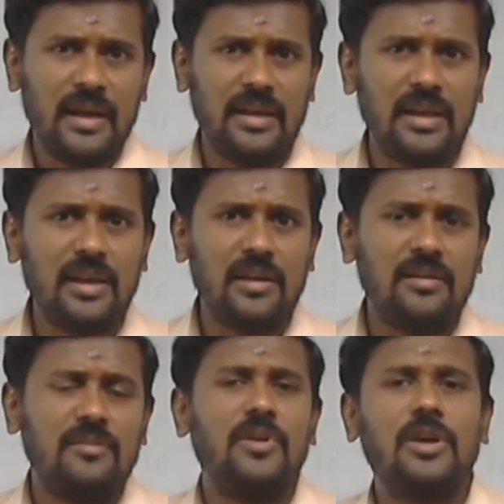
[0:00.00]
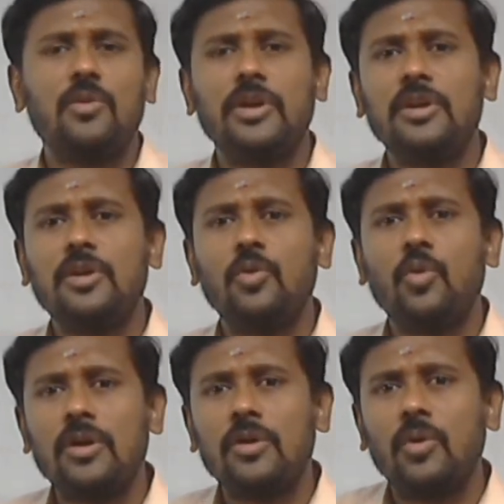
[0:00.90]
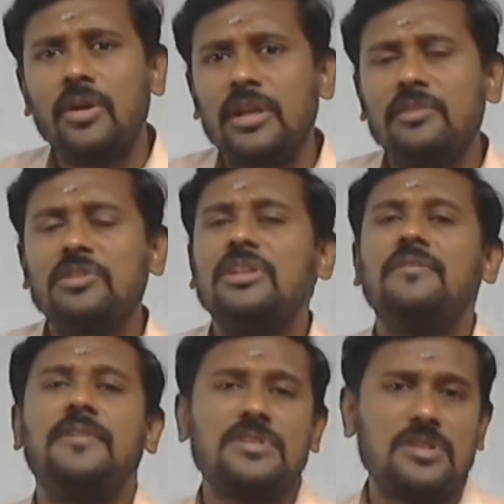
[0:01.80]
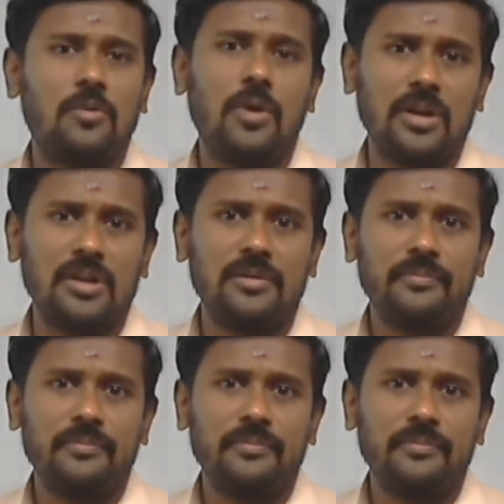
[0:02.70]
Here we are going to work only with the first quadrant.